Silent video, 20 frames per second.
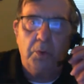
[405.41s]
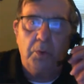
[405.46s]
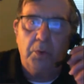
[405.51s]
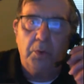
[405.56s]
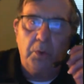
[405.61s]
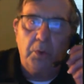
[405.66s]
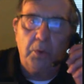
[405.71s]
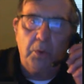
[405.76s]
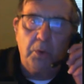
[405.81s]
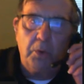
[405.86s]

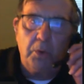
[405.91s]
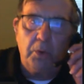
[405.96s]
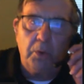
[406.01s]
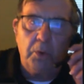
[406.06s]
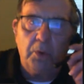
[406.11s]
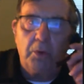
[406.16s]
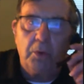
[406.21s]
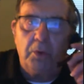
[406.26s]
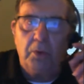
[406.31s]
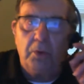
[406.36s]

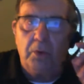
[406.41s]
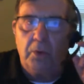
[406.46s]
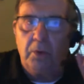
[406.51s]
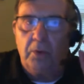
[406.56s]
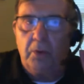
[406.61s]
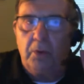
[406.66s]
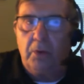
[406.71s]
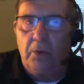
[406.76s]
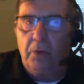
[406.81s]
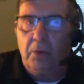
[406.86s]

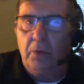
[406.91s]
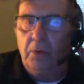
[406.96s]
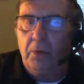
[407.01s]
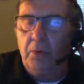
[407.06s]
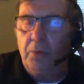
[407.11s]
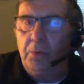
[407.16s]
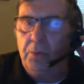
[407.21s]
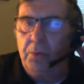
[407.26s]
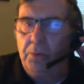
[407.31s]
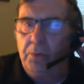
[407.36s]

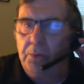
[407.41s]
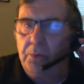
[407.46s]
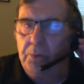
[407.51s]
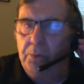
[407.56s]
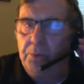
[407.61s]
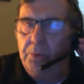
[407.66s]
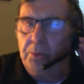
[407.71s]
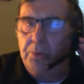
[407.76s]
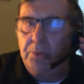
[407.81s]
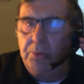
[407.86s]

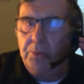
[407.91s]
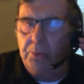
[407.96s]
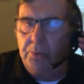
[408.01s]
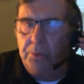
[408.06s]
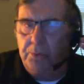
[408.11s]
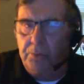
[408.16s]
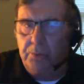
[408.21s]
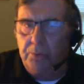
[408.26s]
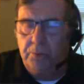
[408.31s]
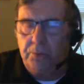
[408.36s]

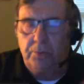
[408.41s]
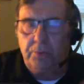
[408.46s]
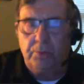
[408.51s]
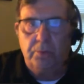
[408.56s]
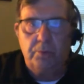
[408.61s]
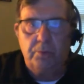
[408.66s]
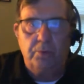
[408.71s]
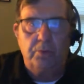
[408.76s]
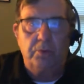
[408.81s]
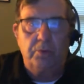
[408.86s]

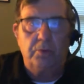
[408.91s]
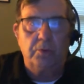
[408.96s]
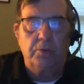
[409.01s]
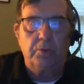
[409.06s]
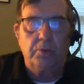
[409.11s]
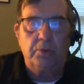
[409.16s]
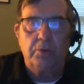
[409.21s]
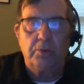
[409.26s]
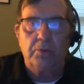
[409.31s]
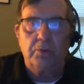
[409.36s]

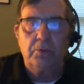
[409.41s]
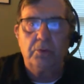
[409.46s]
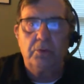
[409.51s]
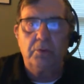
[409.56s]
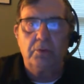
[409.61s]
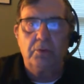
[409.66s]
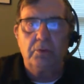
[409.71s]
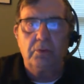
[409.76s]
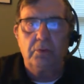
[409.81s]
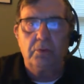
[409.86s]

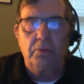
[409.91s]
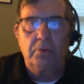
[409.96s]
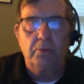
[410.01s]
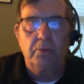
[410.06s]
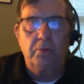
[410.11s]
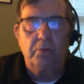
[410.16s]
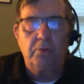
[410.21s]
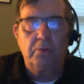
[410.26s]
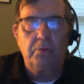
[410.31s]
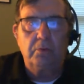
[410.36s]

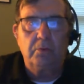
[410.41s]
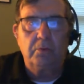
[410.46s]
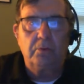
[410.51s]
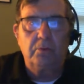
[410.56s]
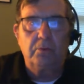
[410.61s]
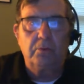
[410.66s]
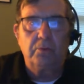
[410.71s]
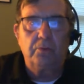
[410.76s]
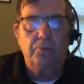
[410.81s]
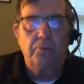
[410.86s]

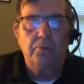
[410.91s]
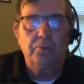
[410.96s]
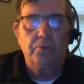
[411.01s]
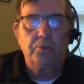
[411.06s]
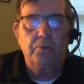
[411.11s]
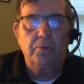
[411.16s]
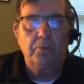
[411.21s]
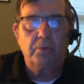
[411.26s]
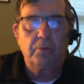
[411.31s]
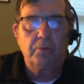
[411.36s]

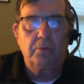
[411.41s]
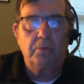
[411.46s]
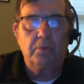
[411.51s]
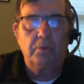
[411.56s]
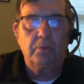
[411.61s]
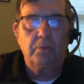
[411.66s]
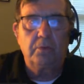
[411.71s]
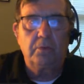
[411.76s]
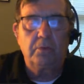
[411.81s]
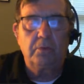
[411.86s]

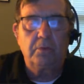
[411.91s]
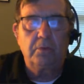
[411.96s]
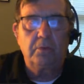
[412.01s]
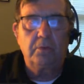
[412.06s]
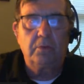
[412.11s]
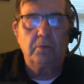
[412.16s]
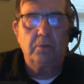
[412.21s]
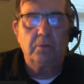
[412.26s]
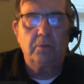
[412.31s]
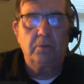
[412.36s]

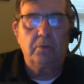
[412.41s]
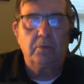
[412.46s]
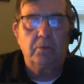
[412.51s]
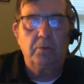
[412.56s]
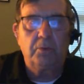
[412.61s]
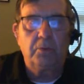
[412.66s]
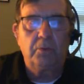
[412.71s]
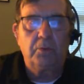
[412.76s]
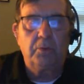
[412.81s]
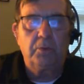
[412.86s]

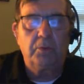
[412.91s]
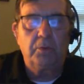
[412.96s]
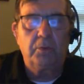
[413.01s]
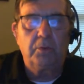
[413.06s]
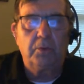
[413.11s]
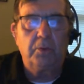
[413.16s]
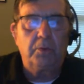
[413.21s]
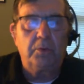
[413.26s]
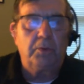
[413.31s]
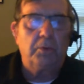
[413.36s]
No words are spoken by the person on screen.